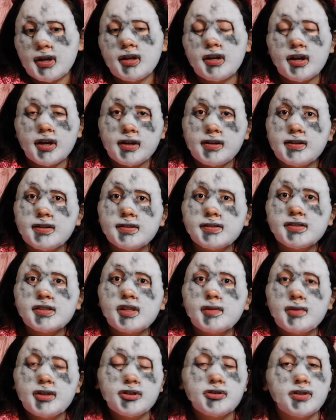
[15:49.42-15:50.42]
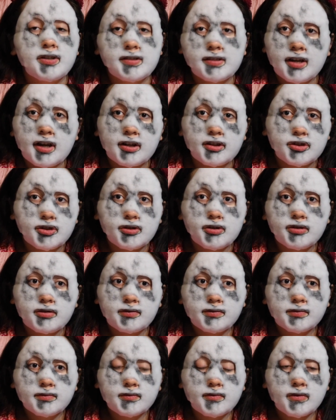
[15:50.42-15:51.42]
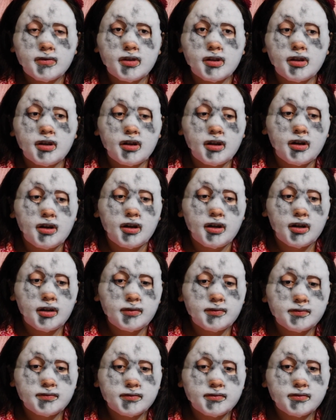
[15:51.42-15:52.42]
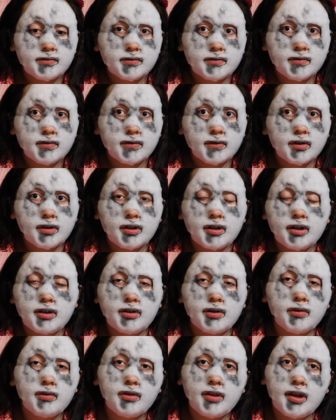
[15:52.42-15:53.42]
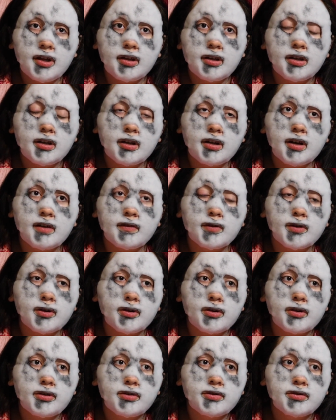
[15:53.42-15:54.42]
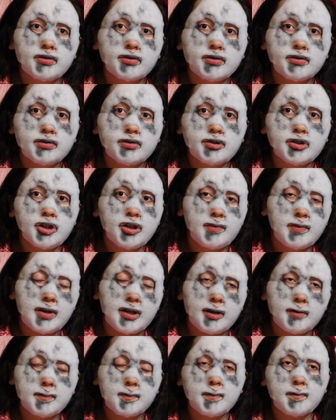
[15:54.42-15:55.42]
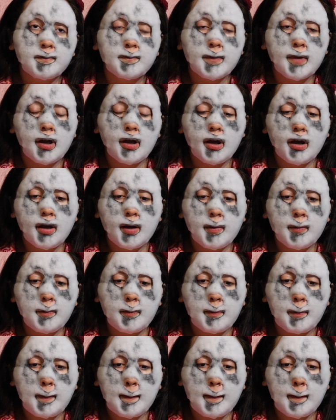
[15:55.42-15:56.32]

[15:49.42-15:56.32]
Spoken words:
kindness to be transactional, and I don't think it ever should be. I